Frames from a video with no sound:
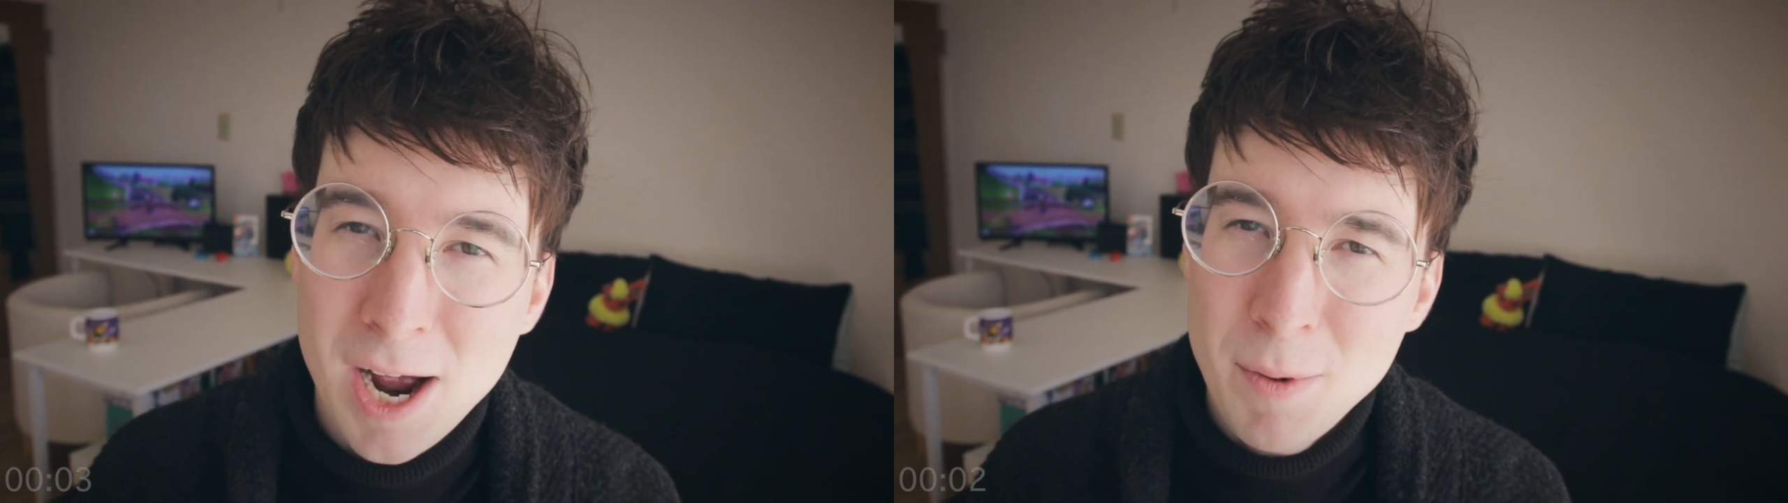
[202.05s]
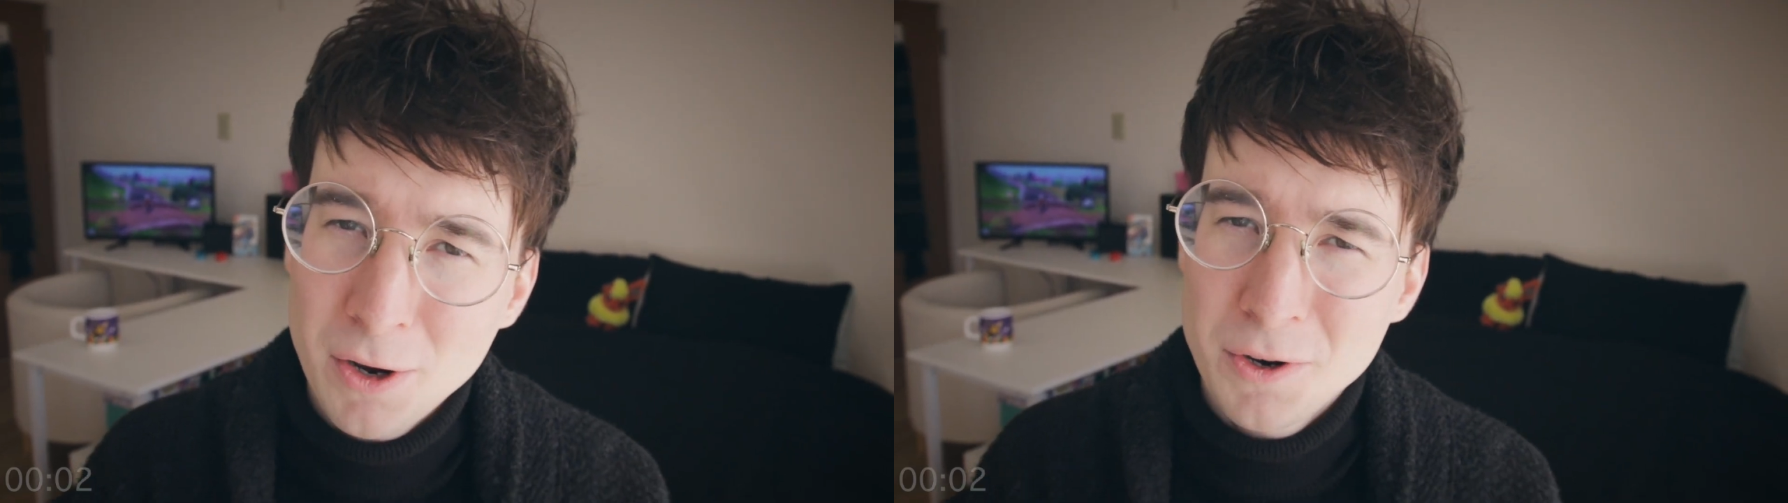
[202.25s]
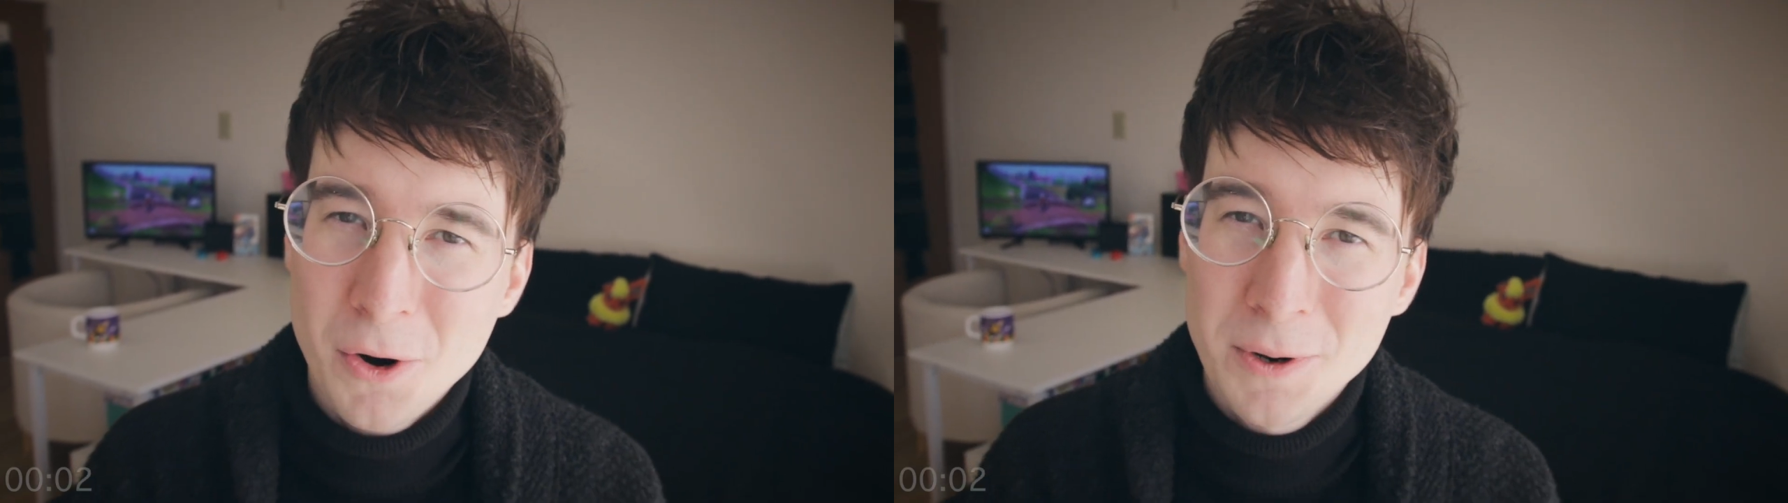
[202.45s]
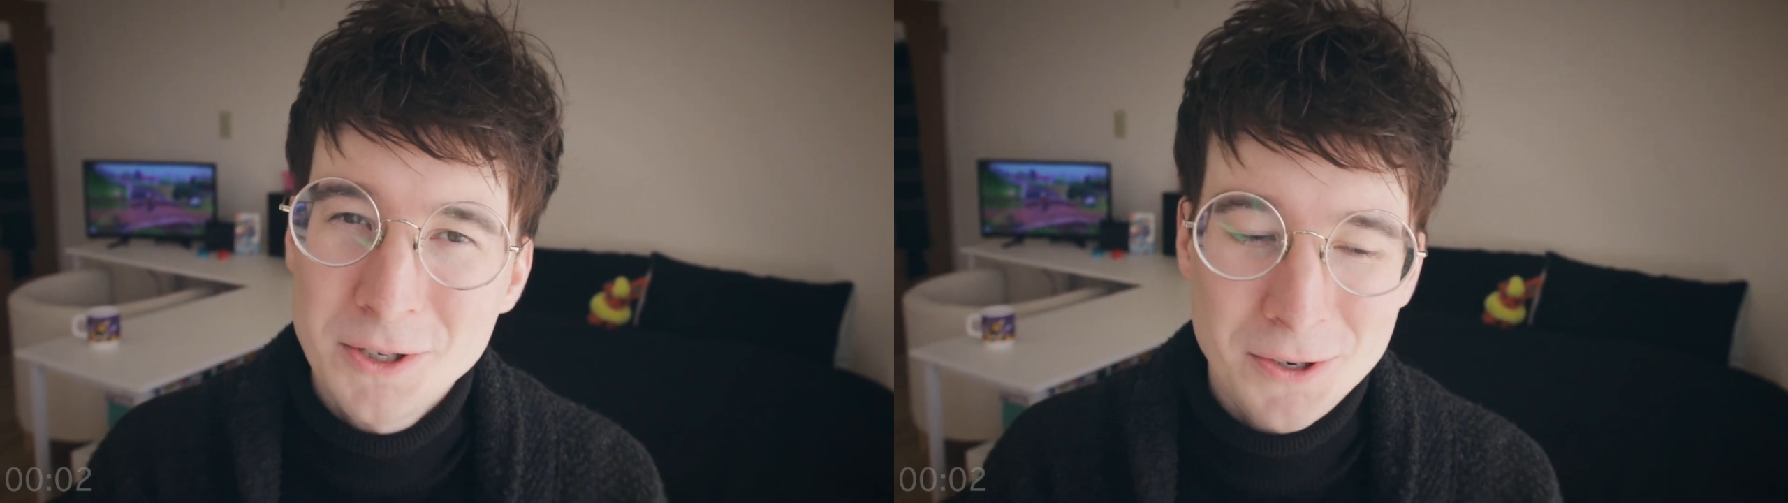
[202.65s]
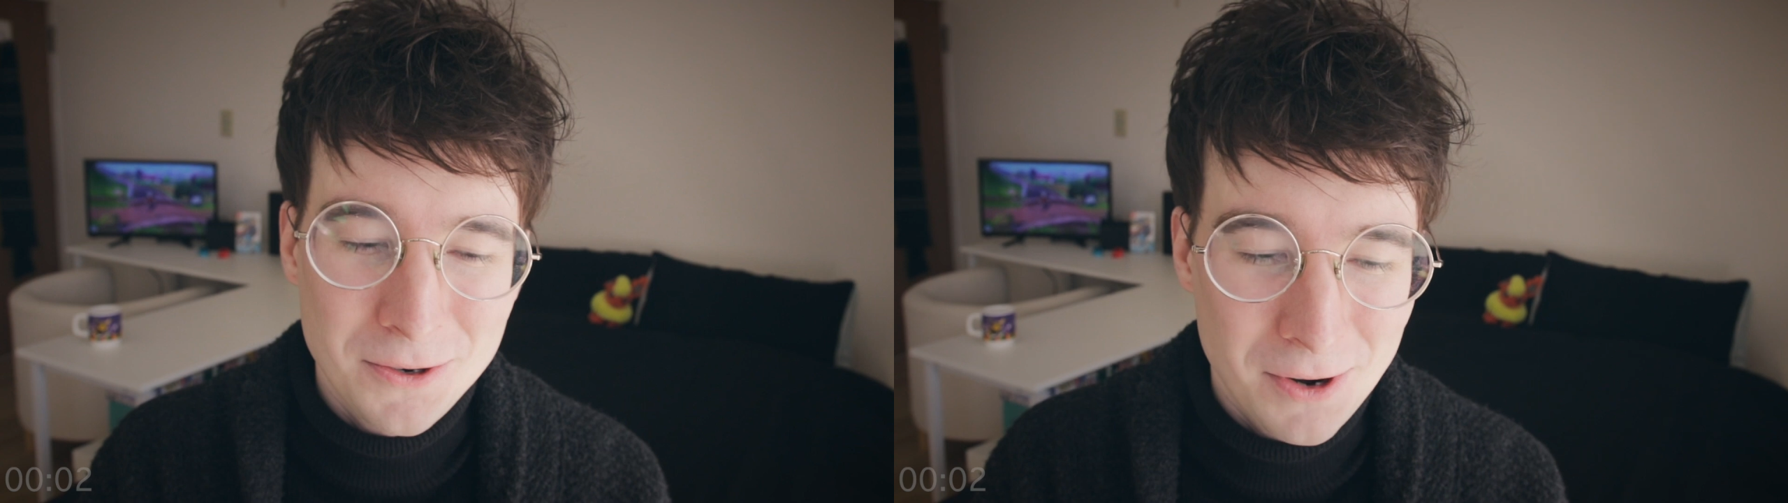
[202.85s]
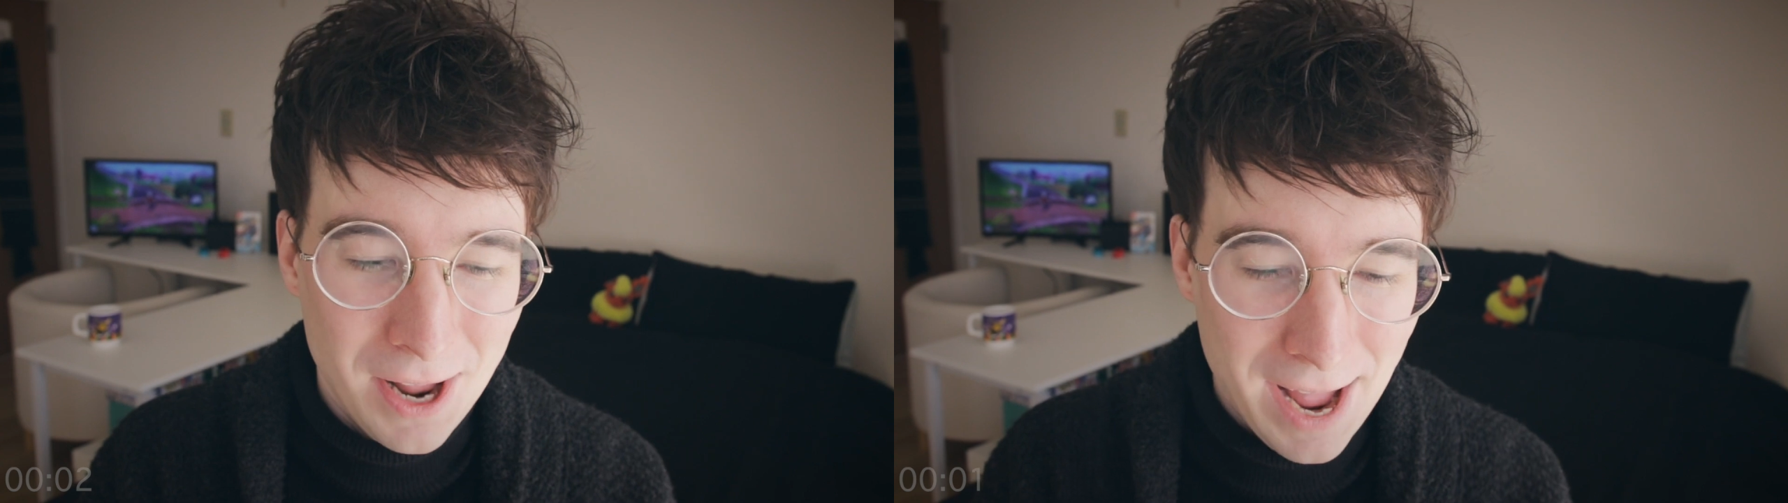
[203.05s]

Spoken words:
I'm not going to go into